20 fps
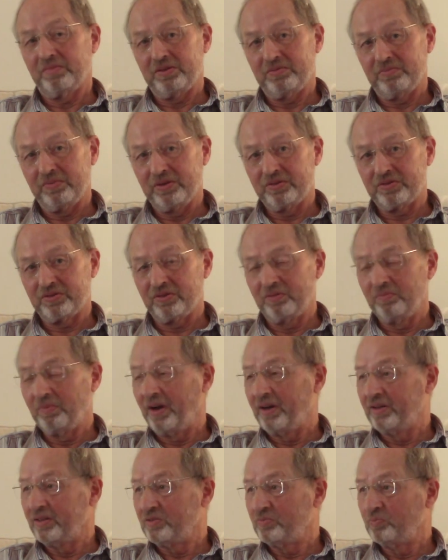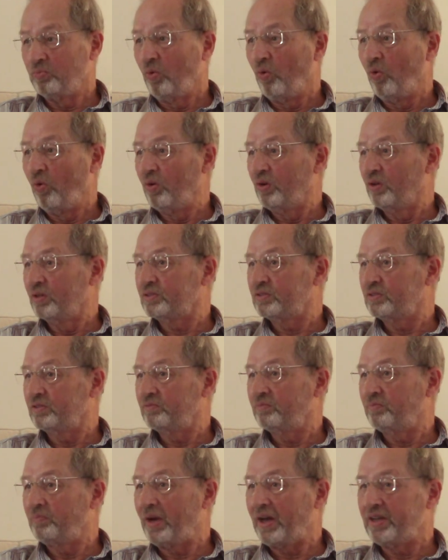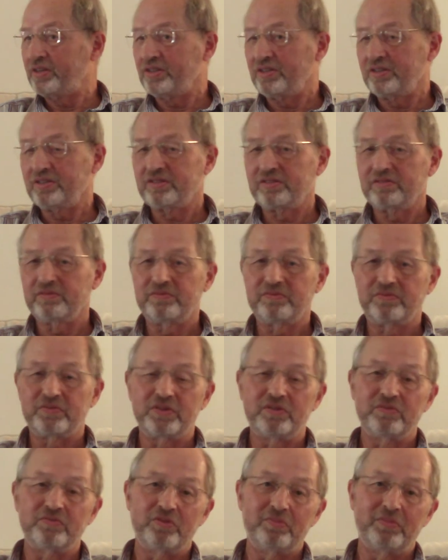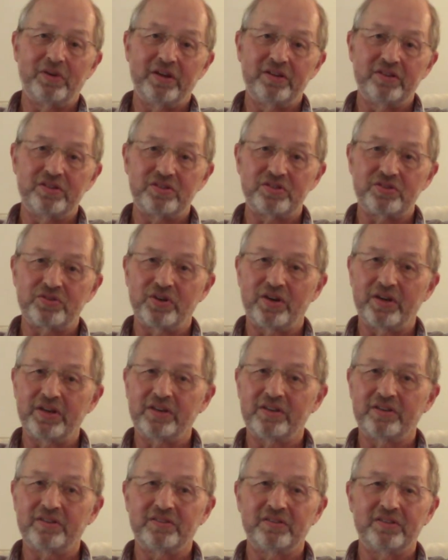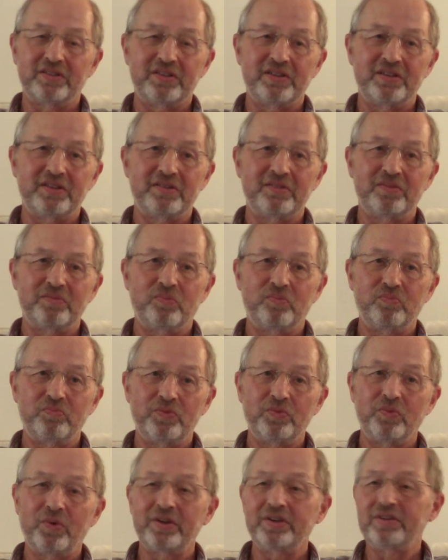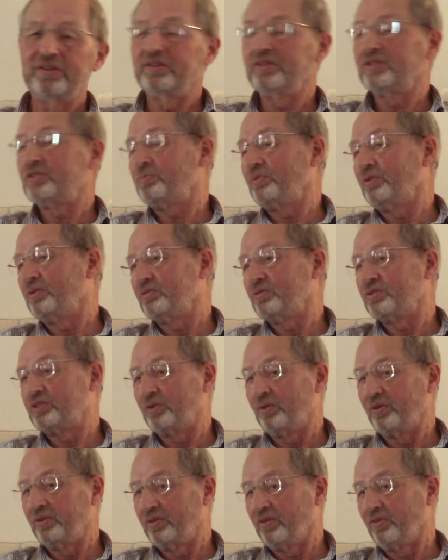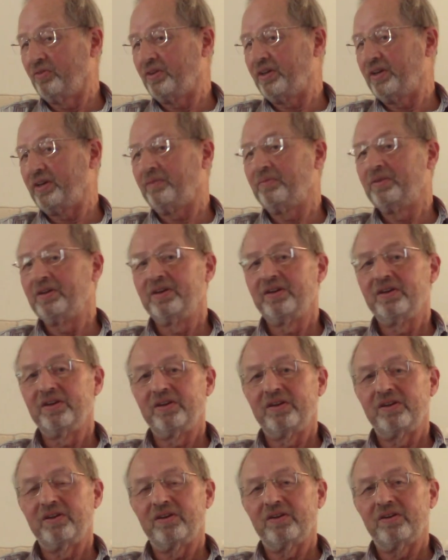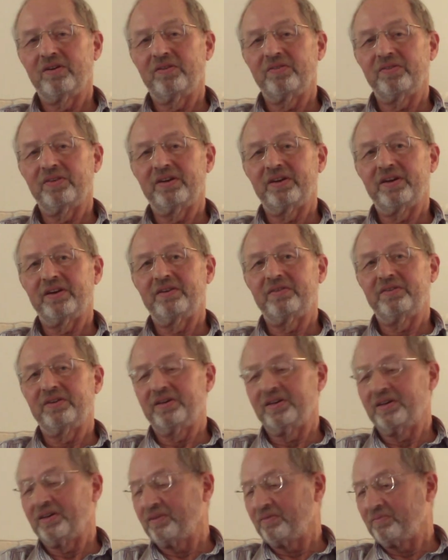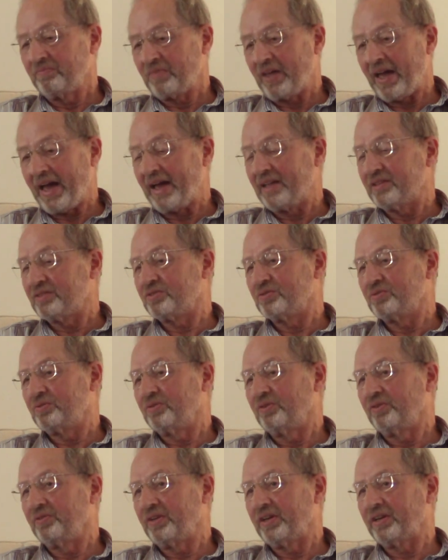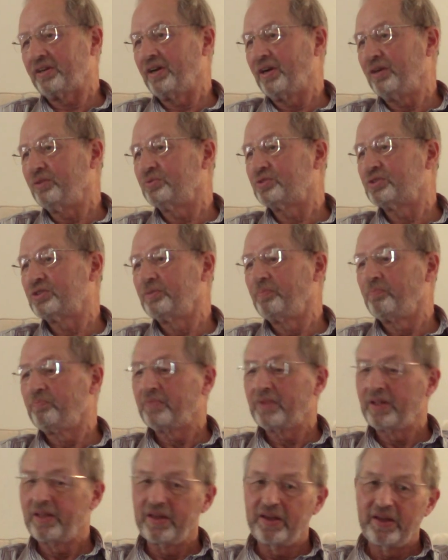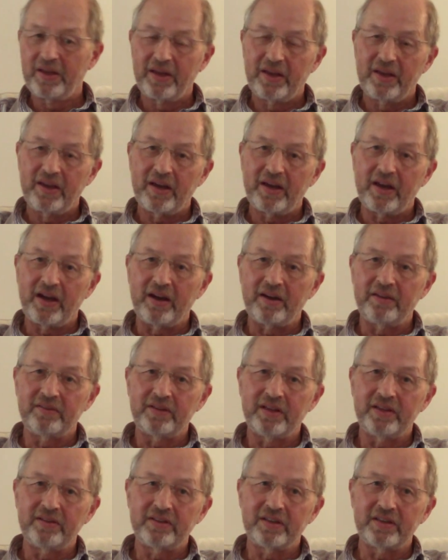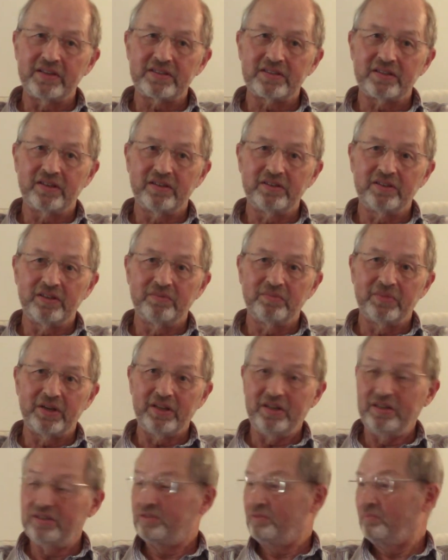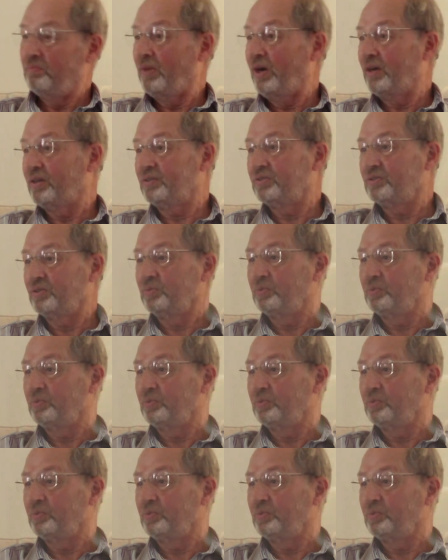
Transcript: Most of the miners wore lots of badges of the miners' strike and the 1 year dispute and so on their hats or on their coats. And then they started making some mugs as